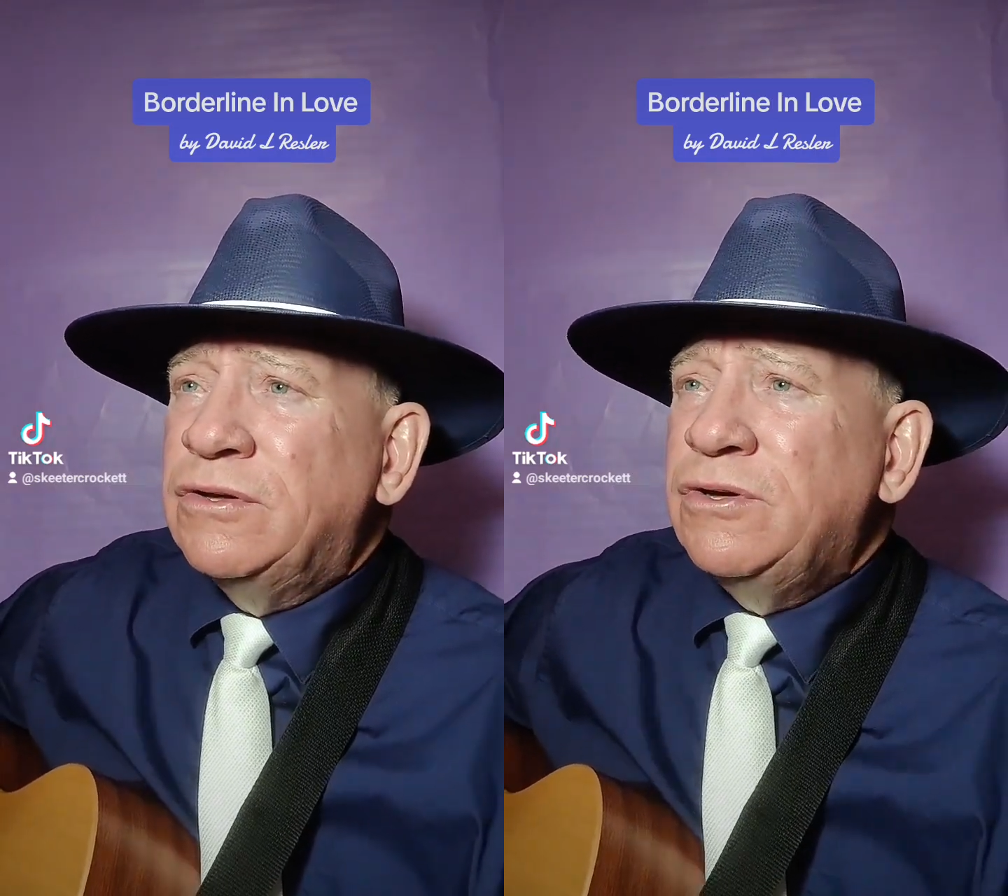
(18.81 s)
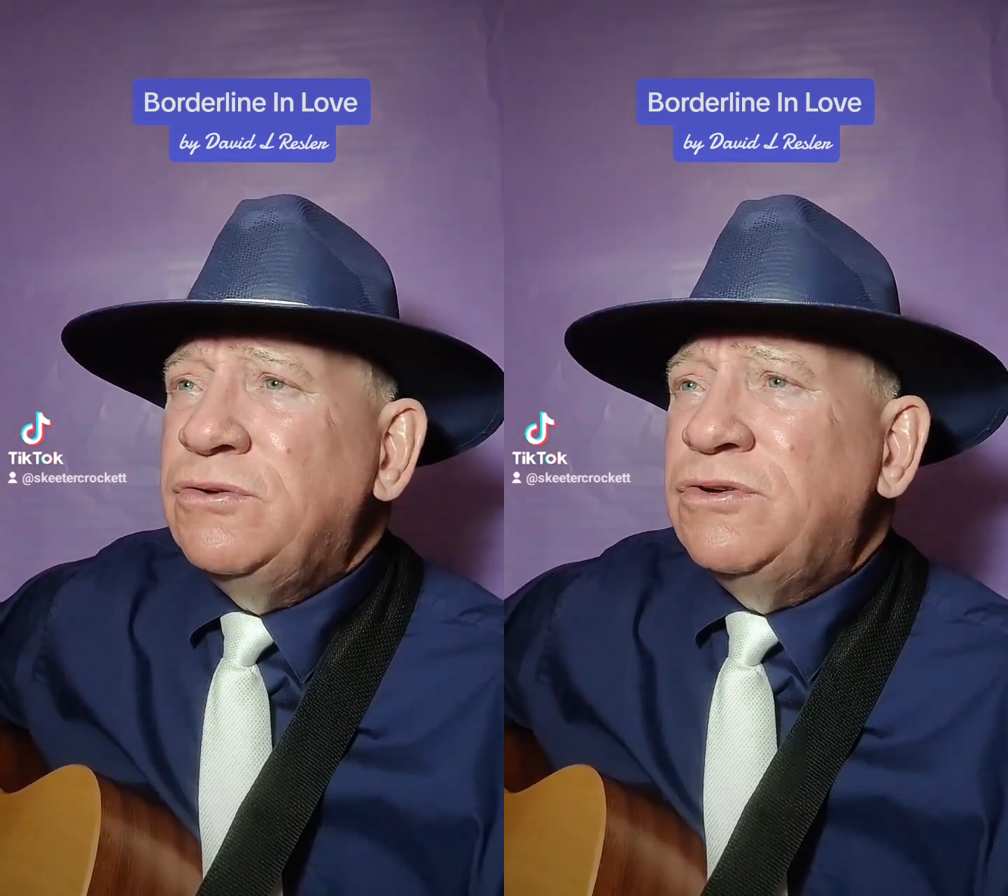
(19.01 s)

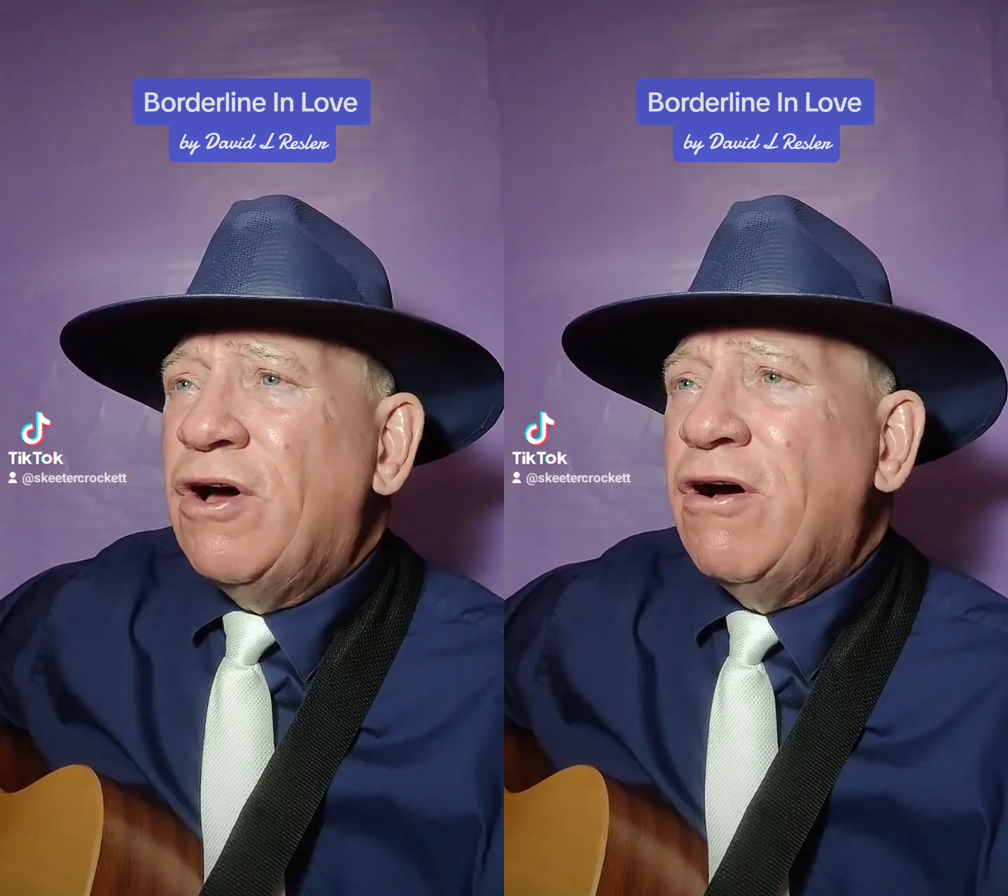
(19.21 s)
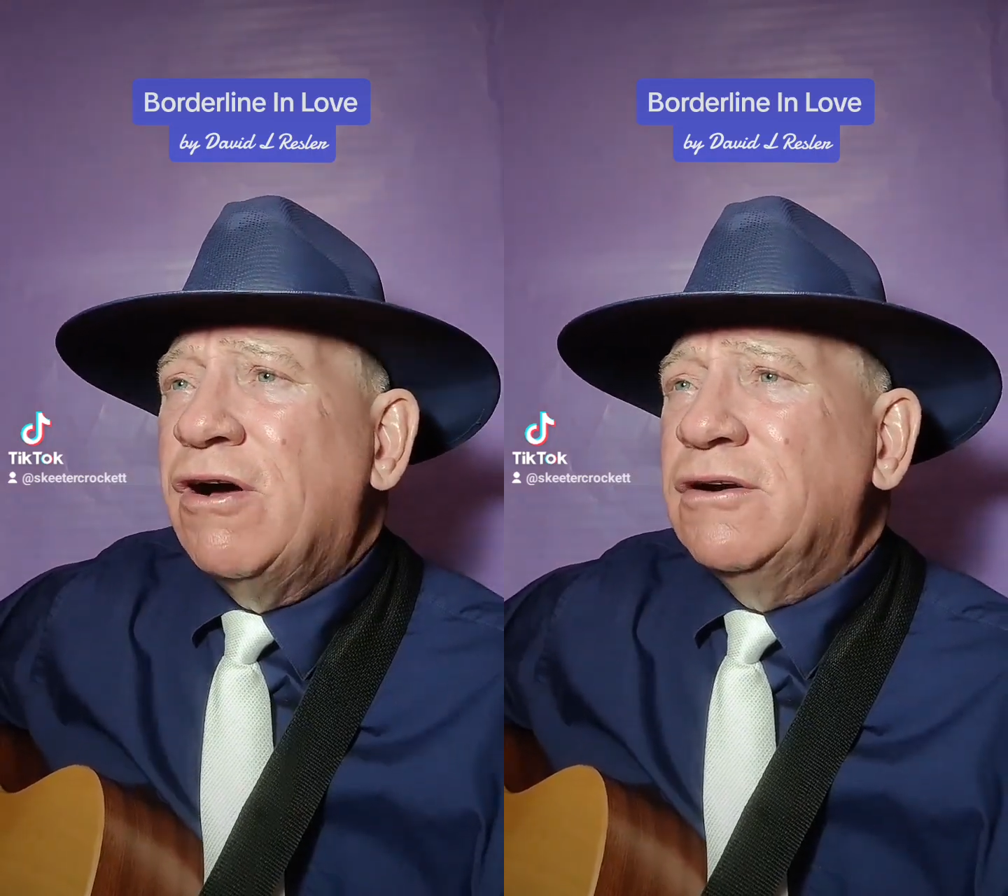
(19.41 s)
to
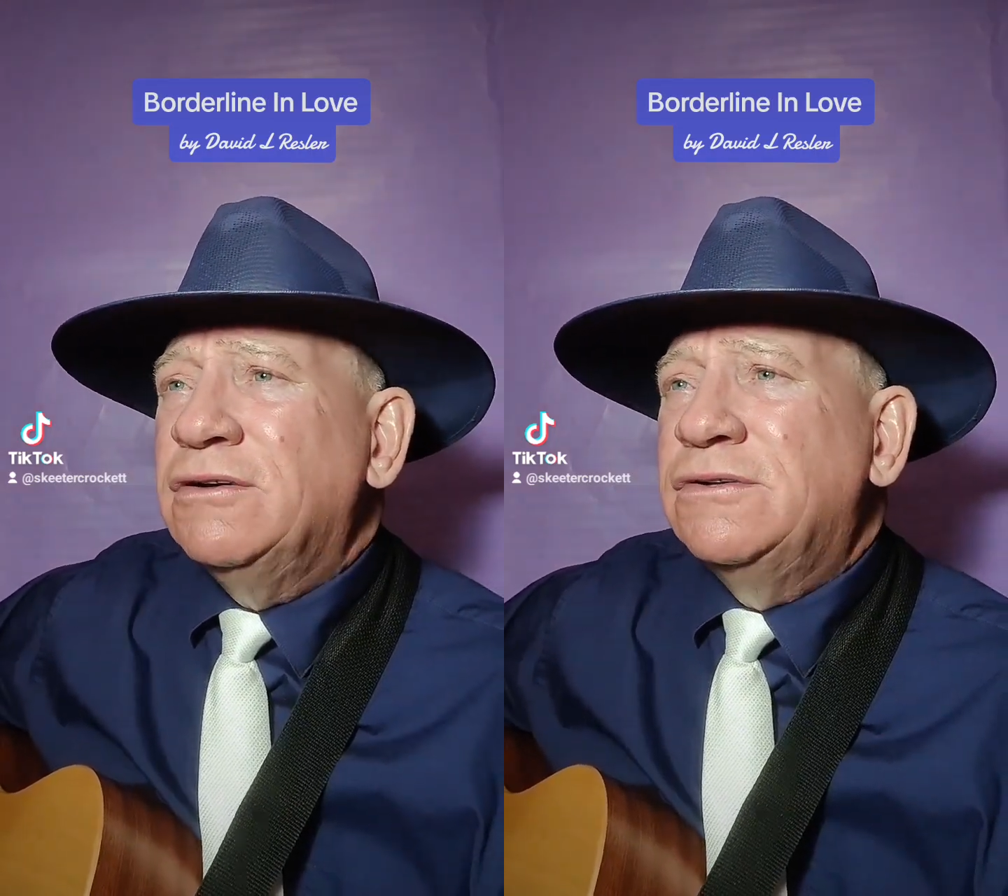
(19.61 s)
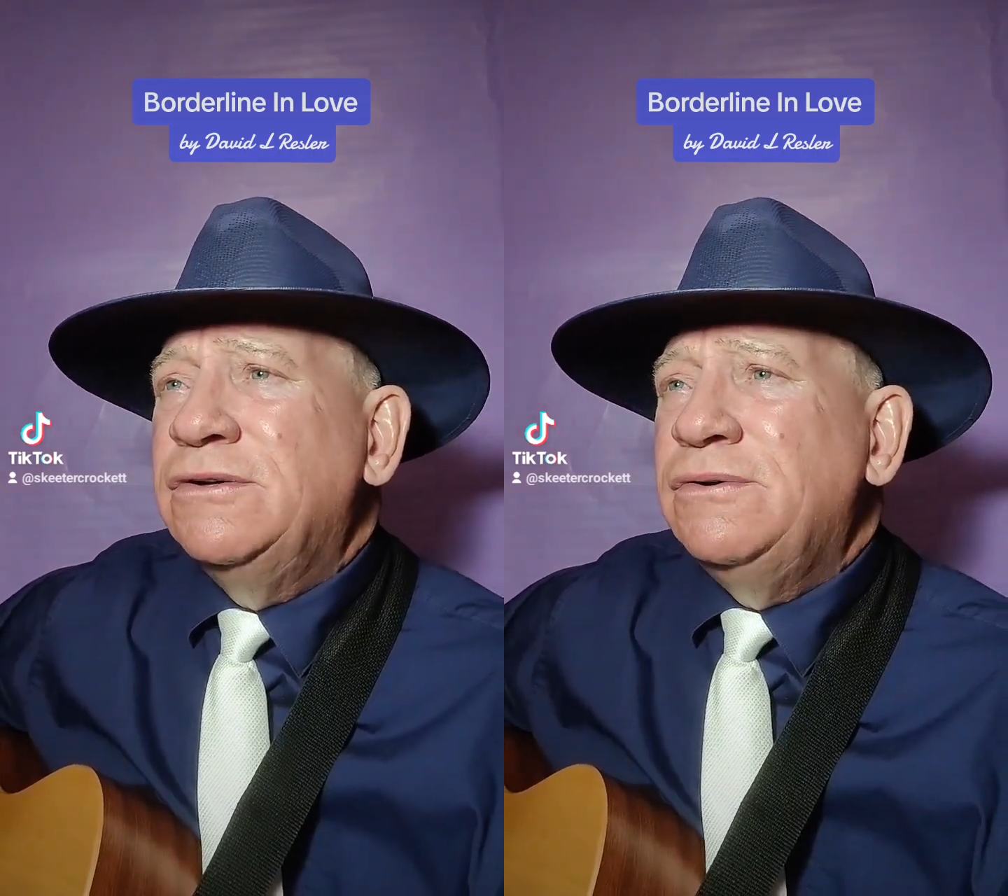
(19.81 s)
talk to.